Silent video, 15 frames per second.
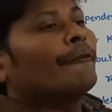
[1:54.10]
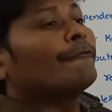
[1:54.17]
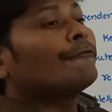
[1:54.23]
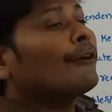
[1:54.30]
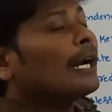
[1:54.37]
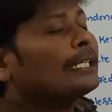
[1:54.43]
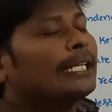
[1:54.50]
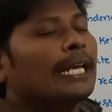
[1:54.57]

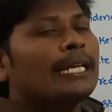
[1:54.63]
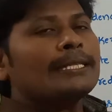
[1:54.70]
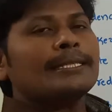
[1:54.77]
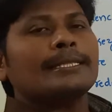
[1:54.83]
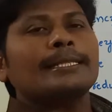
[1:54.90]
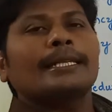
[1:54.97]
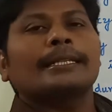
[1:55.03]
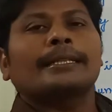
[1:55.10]
What
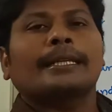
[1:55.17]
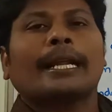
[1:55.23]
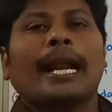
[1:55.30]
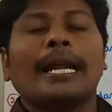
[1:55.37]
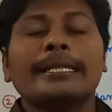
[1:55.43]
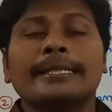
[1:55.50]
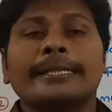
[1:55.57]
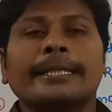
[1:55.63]
is
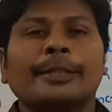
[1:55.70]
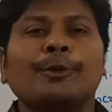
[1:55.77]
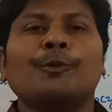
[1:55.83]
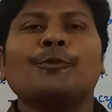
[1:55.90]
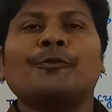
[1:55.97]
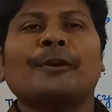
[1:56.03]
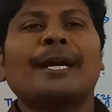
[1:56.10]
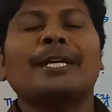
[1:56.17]

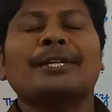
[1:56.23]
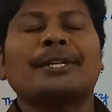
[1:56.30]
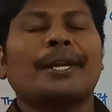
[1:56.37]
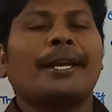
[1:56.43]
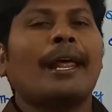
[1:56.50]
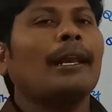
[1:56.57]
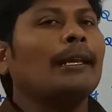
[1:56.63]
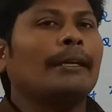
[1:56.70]
transitive
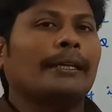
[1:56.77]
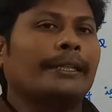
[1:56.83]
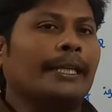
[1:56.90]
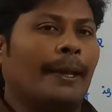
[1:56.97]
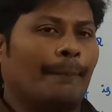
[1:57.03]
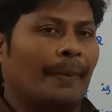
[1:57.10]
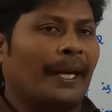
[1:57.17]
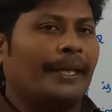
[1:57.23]
functional
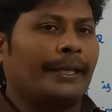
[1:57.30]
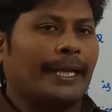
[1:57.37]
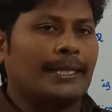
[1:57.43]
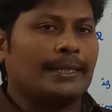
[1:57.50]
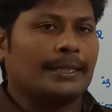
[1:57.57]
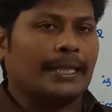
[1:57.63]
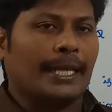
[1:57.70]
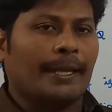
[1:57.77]

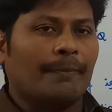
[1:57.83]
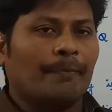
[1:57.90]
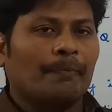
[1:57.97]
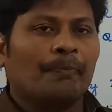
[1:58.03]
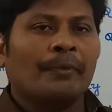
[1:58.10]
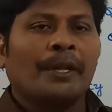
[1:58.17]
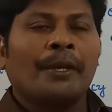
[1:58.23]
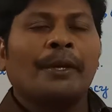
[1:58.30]
dependency?
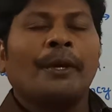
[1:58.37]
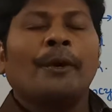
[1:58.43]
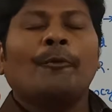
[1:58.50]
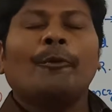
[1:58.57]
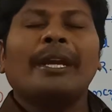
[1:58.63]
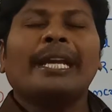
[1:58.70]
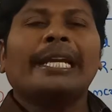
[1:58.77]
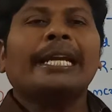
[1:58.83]

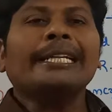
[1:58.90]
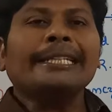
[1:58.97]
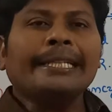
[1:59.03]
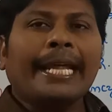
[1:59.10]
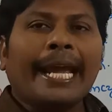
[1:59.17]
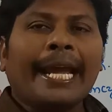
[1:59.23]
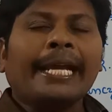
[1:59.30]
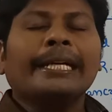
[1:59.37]
We can
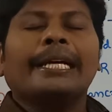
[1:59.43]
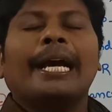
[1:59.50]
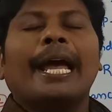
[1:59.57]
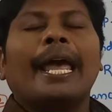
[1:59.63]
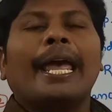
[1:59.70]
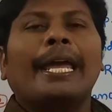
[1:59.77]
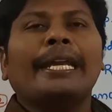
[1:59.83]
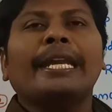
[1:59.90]
take
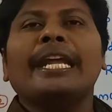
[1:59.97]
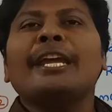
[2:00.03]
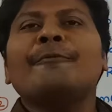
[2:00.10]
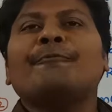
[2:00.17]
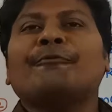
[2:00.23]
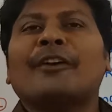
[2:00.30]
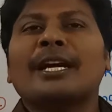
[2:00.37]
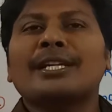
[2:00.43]

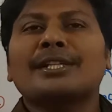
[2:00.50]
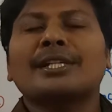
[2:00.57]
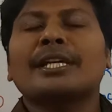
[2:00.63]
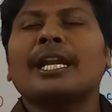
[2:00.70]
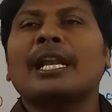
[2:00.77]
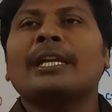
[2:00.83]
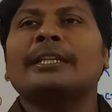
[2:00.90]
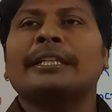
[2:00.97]
any
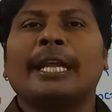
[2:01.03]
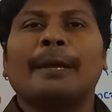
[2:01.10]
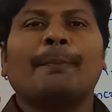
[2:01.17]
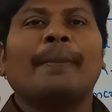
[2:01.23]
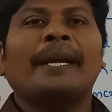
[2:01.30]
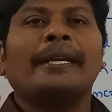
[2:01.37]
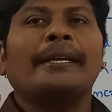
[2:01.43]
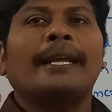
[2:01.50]
functional
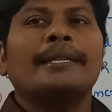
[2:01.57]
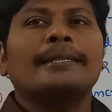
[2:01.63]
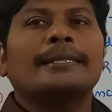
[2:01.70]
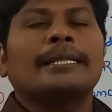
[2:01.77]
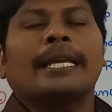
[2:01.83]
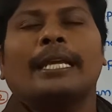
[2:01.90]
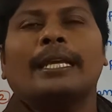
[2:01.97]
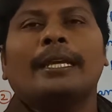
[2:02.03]

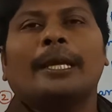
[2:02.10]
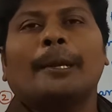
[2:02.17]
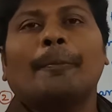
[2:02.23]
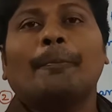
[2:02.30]
dependency